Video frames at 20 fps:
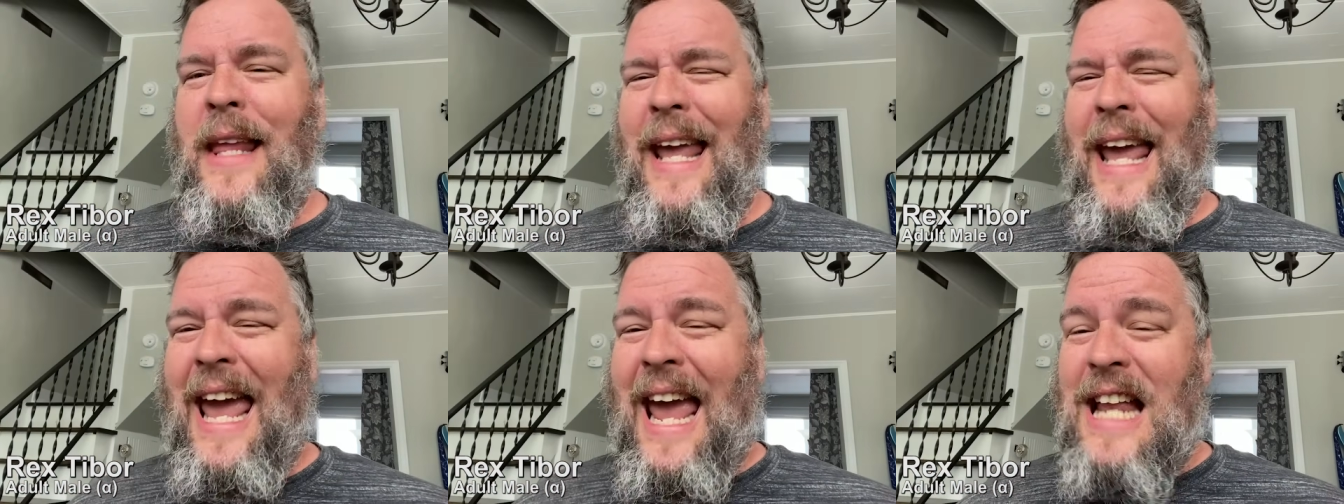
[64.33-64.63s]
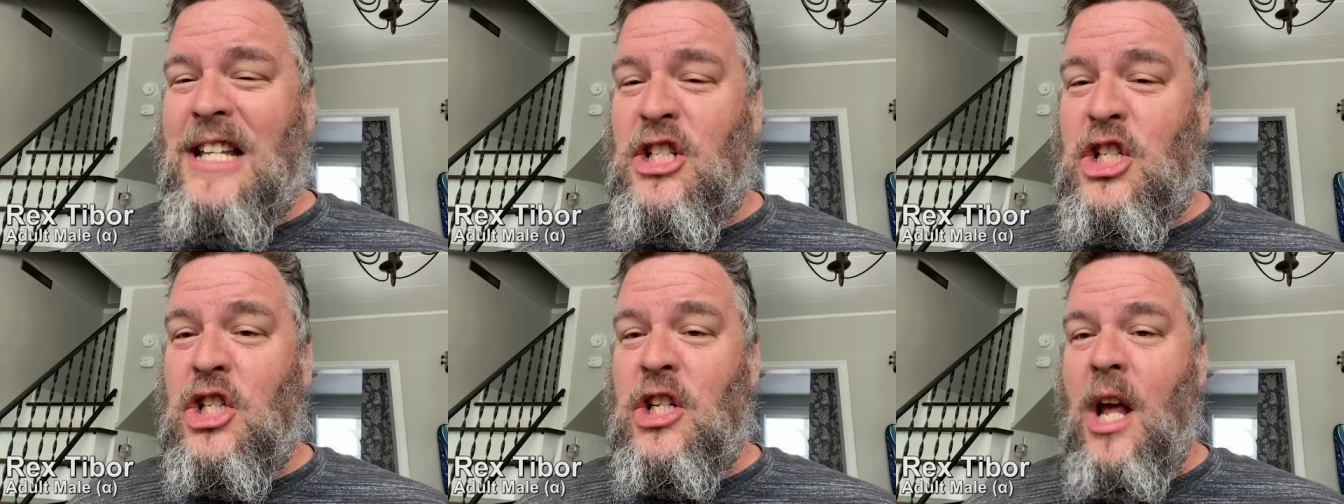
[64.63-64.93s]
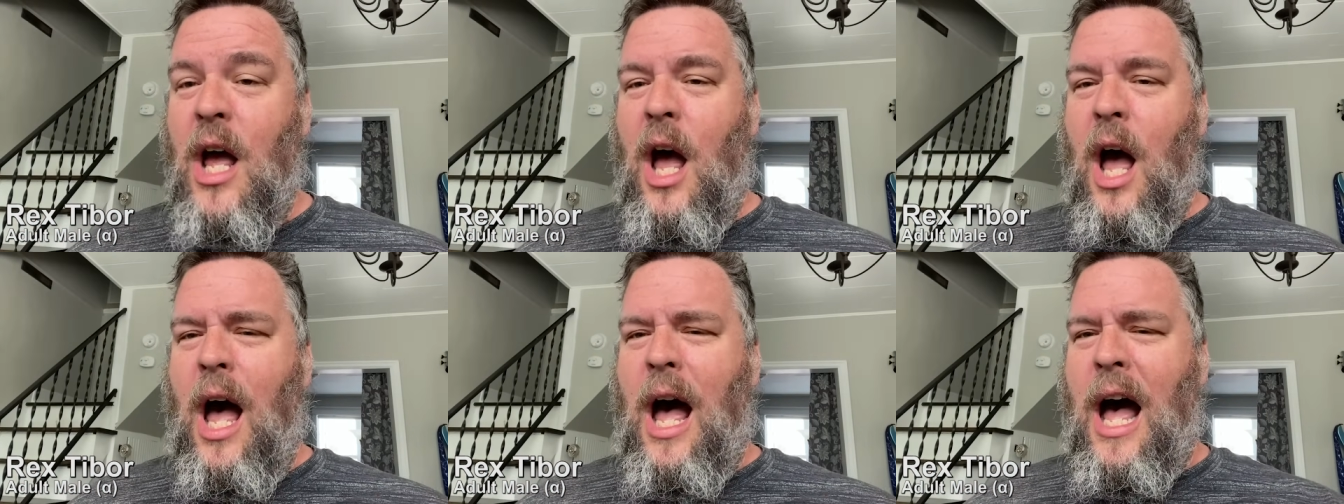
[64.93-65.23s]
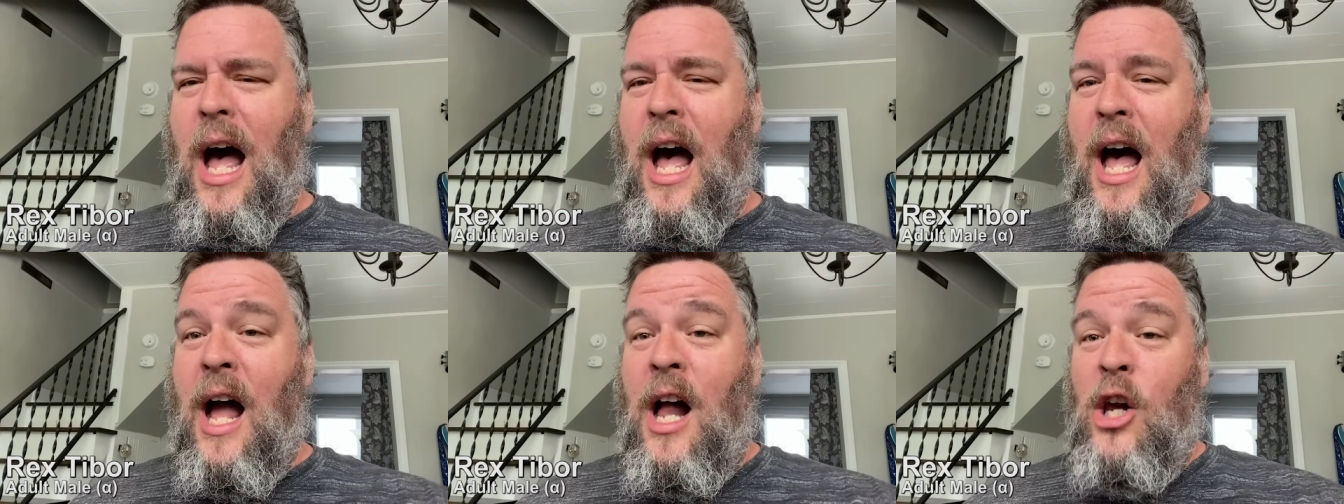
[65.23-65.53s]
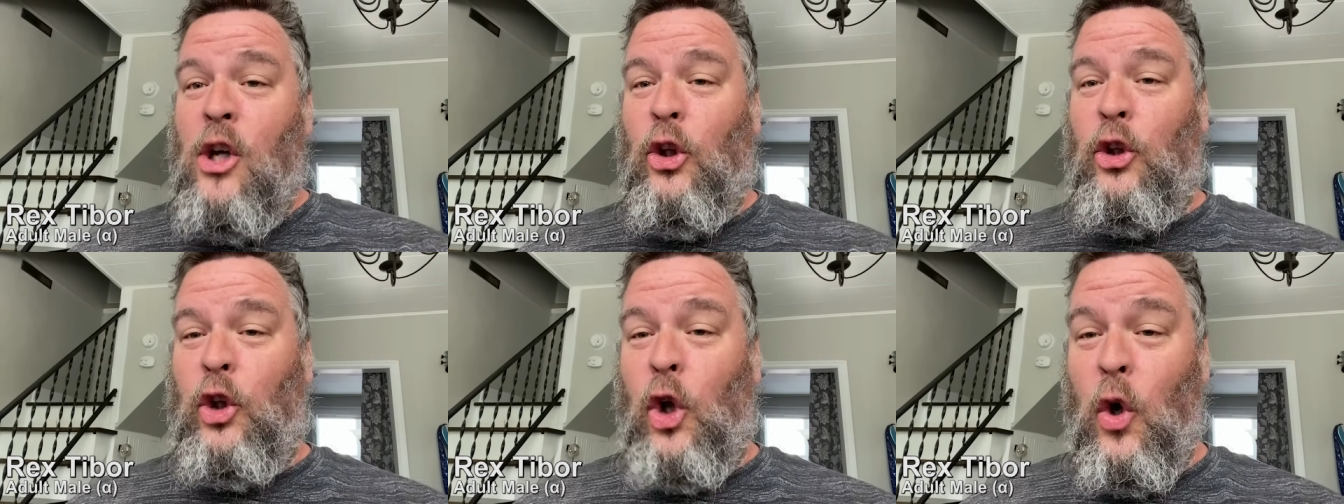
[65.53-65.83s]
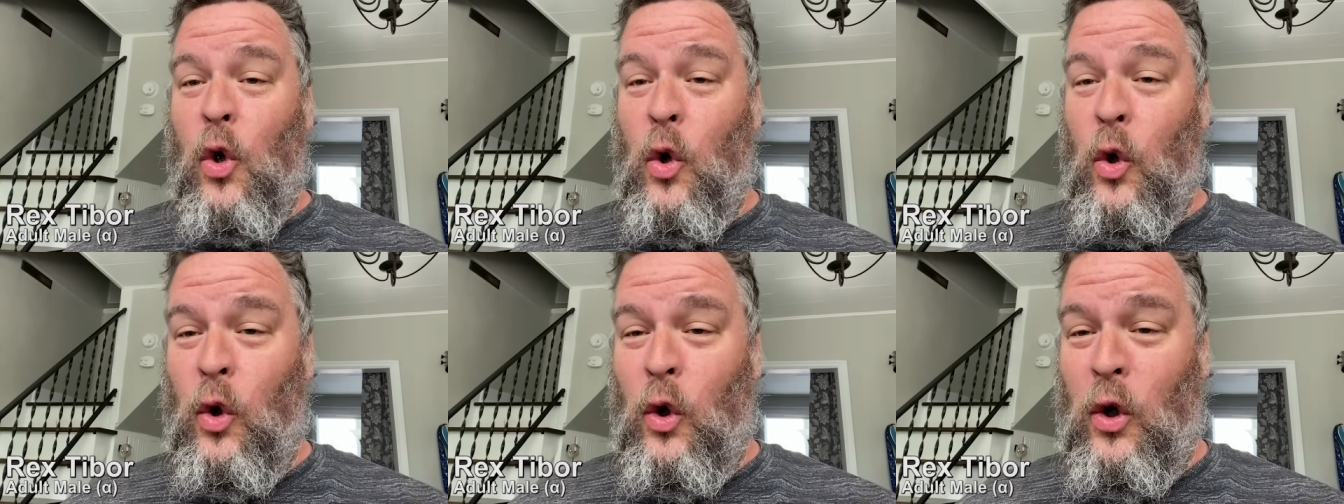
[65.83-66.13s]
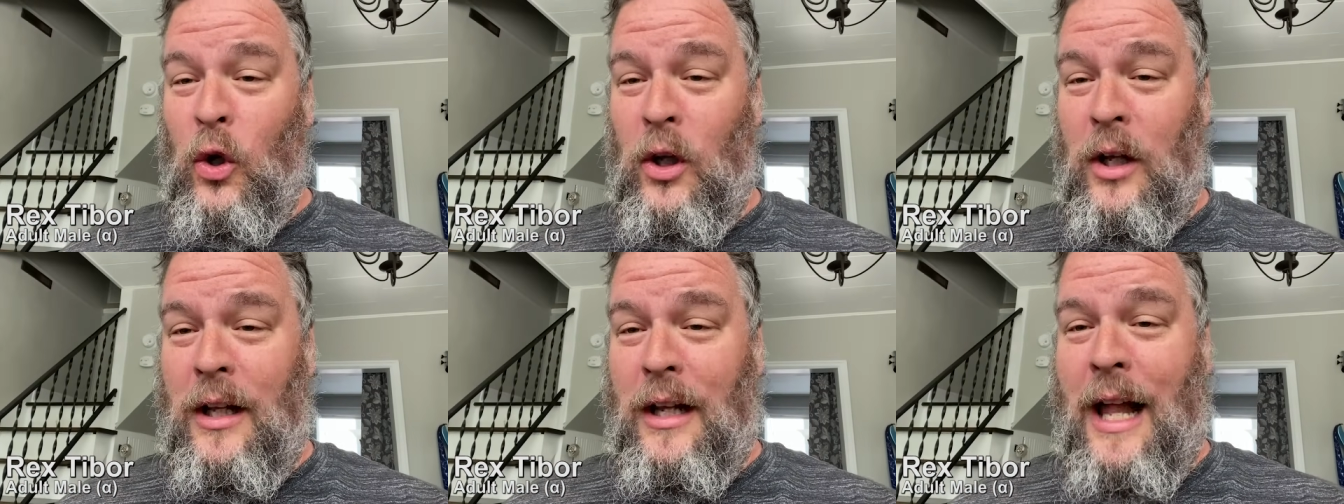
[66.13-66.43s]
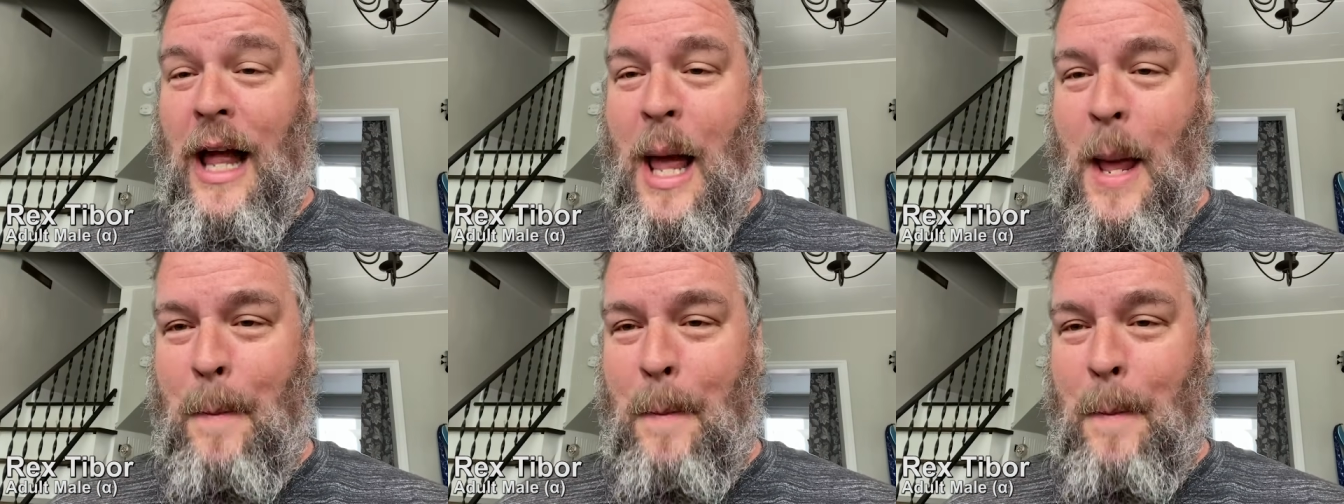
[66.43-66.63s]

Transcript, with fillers: It's a tool,